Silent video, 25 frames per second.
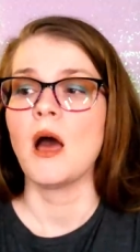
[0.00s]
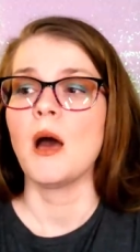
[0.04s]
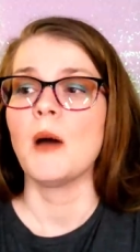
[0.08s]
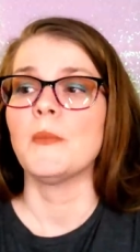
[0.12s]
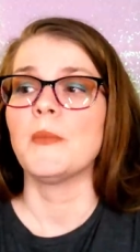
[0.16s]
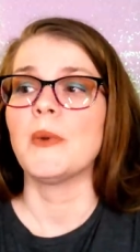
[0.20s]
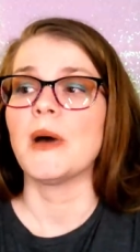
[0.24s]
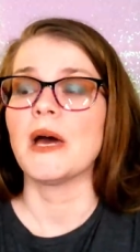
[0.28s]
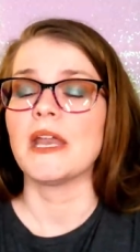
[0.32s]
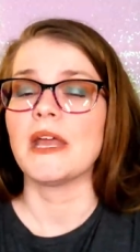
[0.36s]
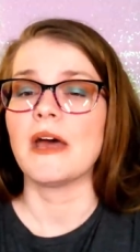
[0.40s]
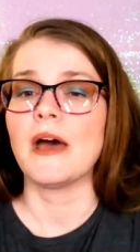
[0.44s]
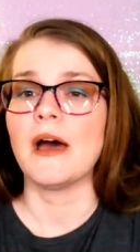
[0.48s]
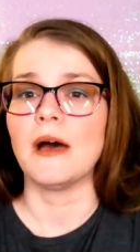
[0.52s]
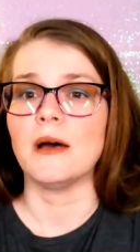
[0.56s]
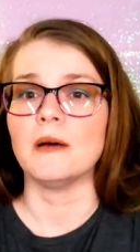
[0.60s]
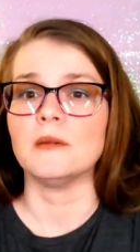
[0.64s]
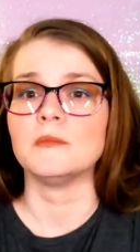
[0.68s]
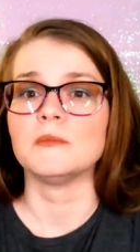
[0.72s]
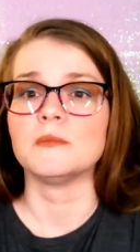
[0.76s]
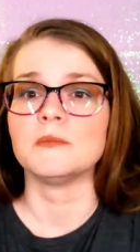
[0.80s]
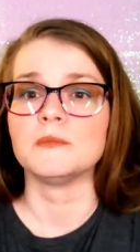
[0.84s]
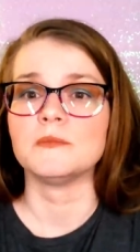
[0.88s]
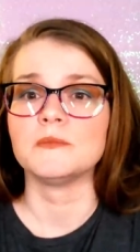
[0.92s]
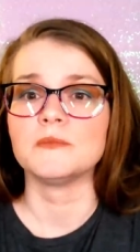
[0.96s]
But
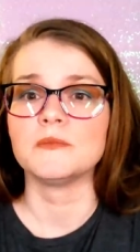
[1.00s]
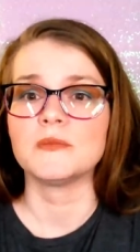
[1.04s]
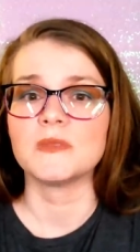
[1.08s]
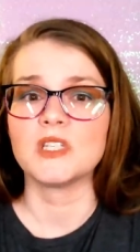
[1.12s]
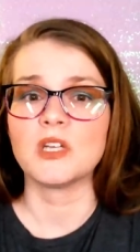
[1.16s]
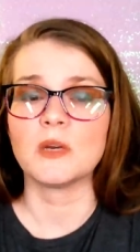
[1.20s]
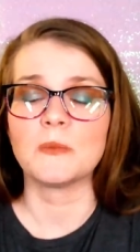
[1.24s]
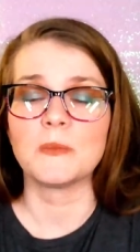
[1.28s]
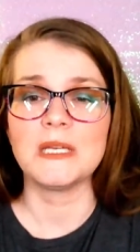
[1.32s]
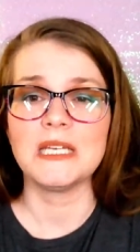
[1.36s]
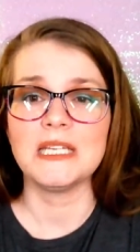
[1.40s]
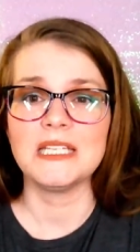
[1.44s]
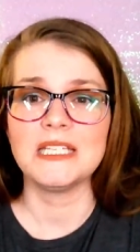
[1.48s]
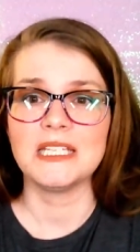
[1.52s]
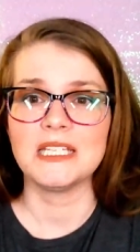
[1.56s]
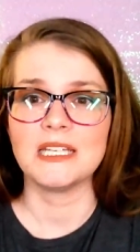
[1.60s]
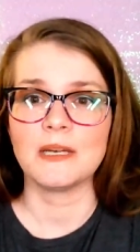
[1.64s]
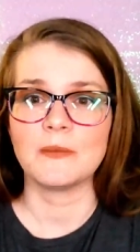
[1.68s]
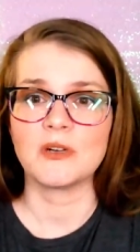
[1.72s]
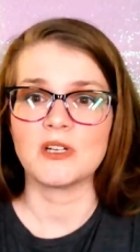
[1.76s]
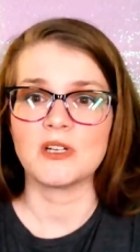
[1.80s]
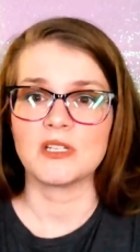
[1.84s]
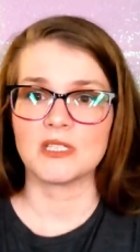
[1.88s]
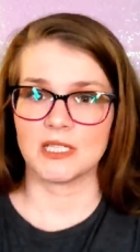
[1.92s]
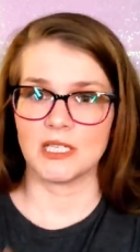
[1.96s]
um, your PD
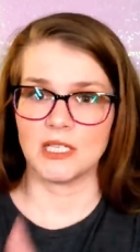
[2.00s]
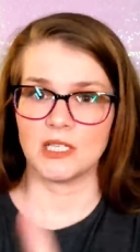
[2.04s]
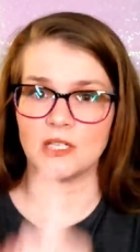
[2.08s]
number is like